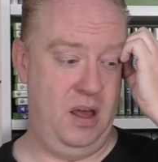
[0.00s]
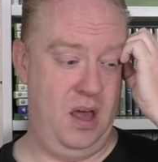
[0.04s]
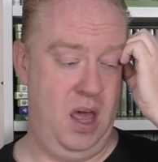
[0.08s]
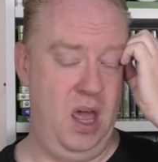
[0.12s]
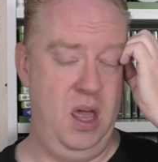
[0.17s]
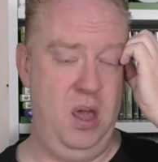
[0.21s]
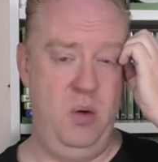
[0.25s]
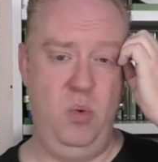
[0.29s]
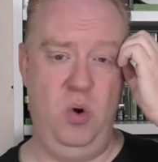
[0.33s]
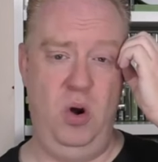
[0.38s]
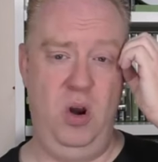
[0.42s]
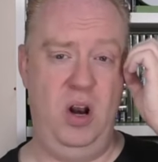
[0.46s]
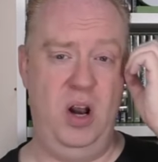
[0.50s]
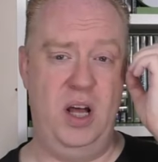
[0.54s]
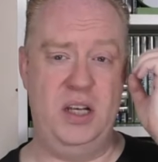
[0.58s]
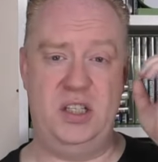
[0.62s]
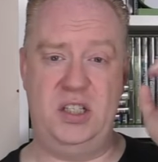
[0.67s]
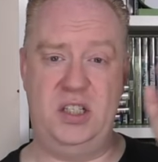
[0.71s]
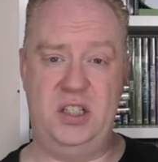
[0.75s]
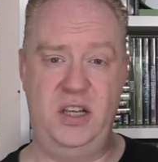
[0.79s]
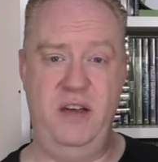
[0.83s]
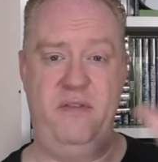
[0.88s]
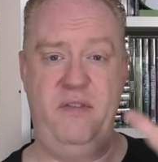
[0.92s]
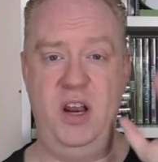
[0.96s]
he wanted like
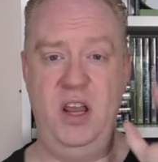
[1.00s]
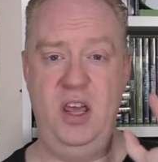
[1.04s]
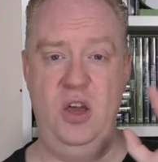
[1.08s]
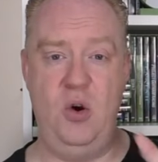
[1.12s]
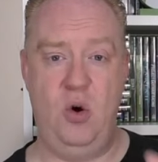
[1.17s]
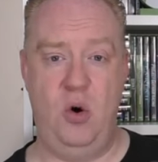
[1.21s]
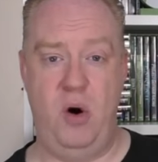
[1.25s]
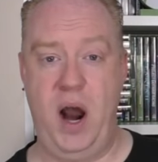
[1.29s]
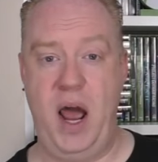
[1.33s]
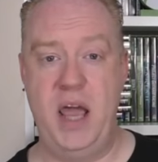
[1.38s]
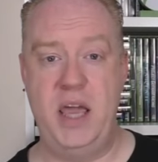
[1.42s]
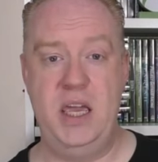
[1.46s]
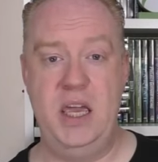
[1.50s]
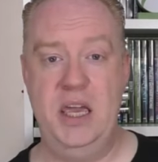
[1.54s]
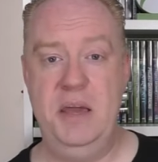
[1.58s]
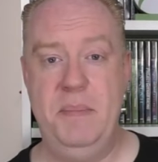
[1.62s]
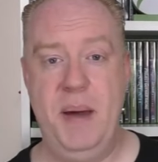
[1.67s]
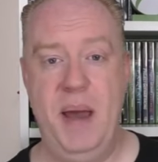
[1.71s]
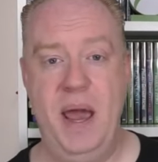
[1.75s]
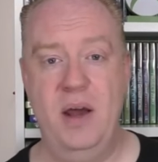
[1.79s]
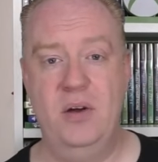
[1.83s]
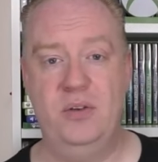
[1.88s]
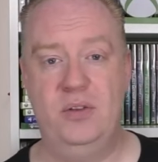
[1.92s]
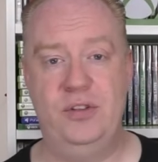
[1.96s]
£70 or
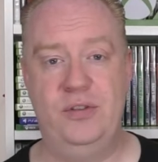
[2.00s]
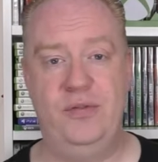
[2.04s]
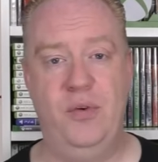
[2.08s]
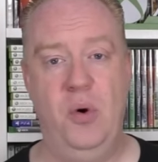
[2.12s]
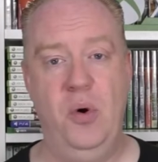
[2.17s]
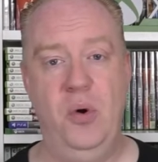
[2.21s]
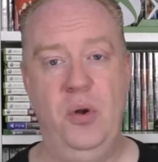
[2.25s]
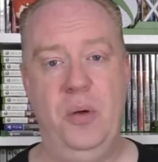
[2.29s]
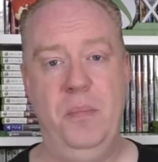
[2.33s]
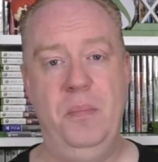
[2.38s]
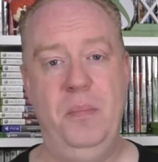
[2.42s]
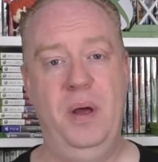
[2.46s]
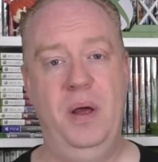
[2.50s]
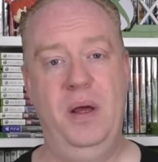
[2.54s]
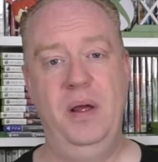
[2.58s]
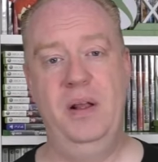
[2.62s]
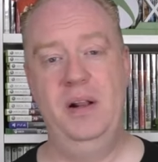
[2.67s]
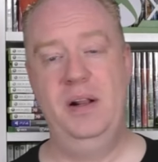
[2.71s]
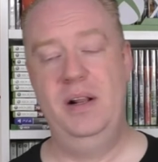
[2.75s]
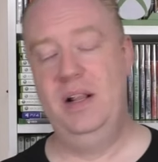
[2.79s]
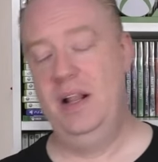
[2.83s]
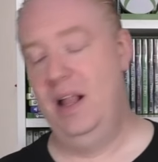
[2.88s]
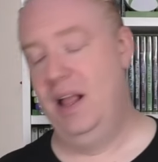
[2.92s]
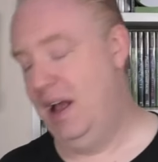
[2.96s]
£80 for them.
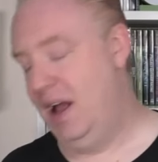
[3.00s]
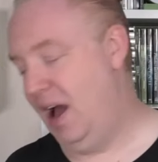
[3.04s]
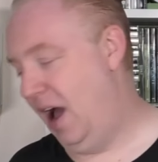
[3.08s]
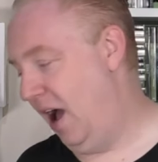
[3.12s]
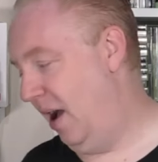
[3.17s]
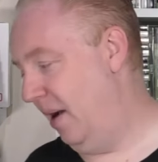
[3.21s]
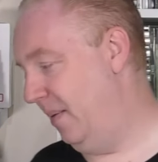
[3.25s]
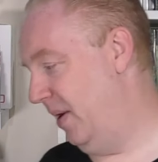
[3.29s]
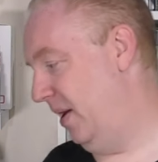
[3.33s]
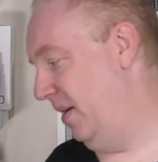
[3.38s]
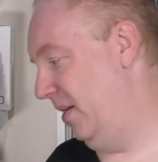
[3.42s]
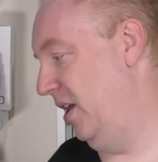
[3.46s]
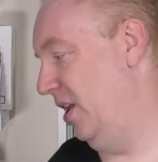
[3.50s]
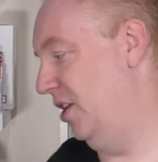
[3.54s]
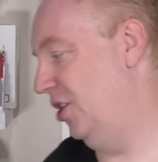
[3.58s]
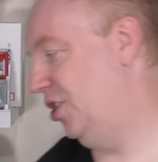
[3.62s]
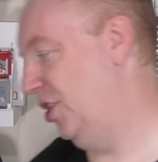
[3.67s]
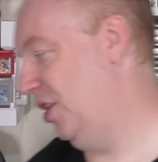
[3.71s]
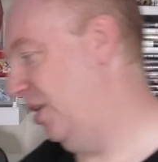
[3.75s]
I'm going to